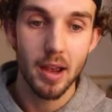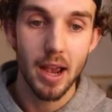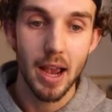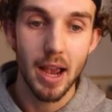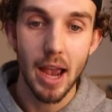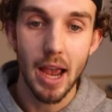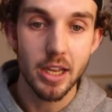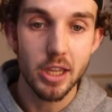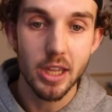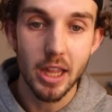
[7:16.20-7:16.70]

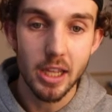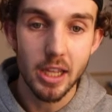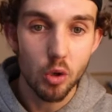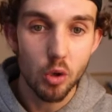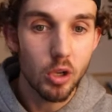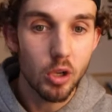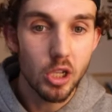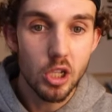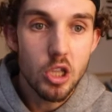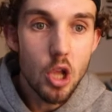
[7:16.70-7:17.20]
And
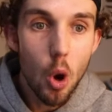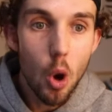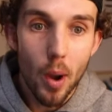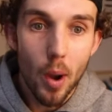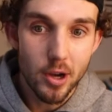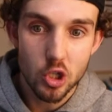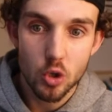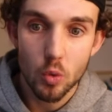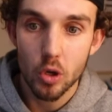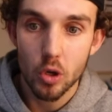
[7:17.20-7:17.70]
you, no
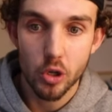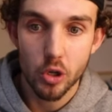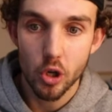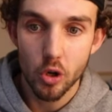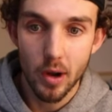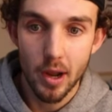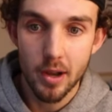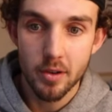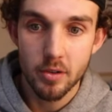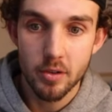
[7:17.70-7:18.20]
extra work on your
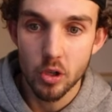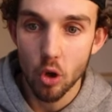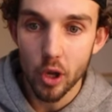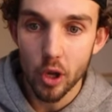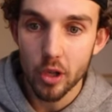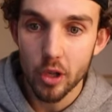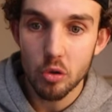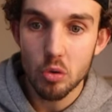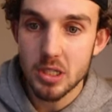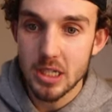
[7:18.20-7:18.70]
end. All you
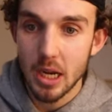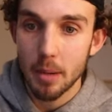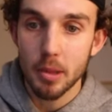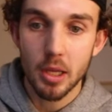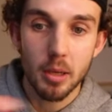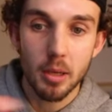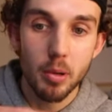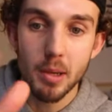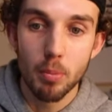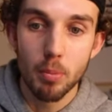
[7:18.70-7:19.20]
do is set up the
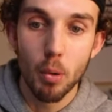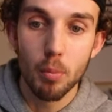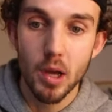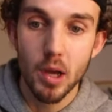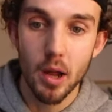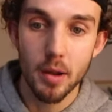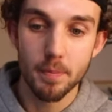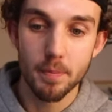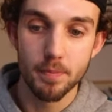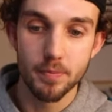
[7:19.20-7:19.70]
community, boom,
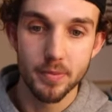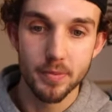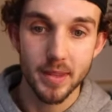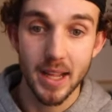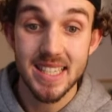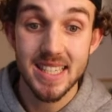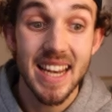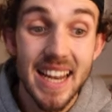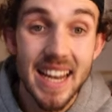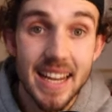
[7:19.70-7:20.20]
done.
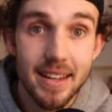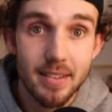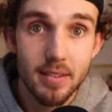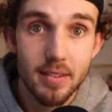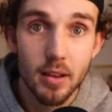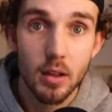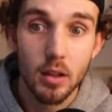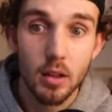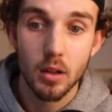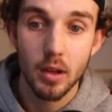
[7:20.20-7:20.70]
That's it.
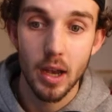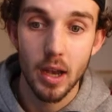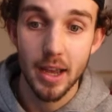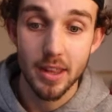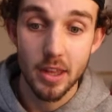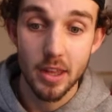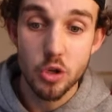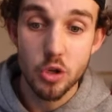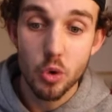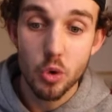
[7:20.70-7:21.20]
And
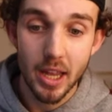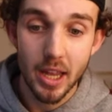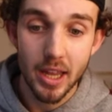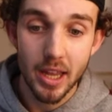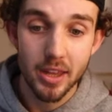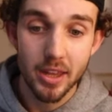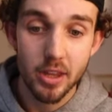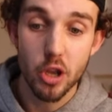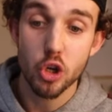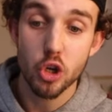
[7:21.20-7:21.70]
then you can, and
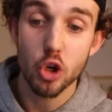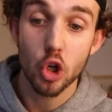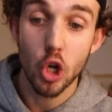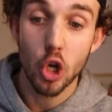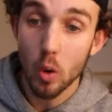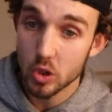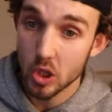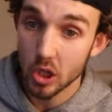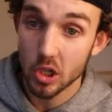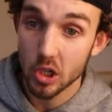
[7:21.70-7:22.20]
then your
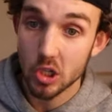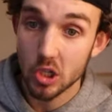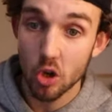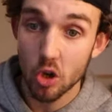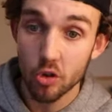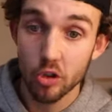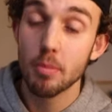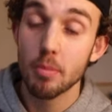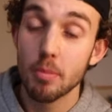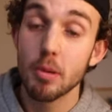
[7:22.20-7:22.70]
coaching and
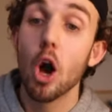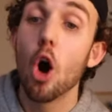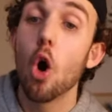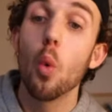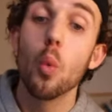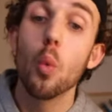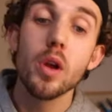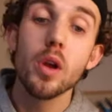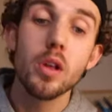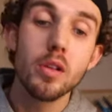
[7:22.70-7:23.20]
consulting could be, oh,
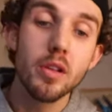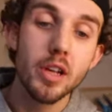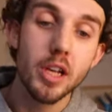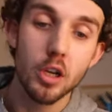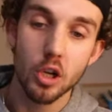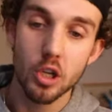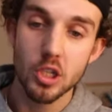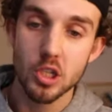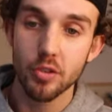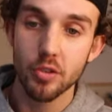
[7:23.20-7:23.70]
weekly
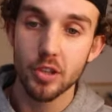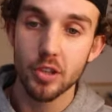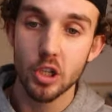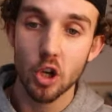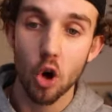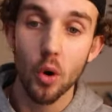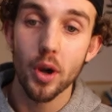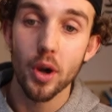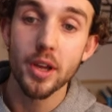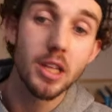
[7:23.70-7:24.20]
consulting
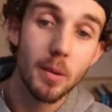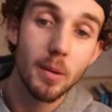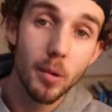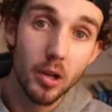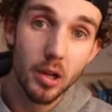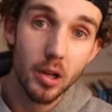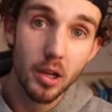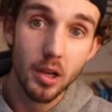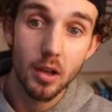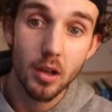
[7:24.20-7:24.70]
call in the
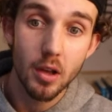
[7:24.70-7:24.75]
community.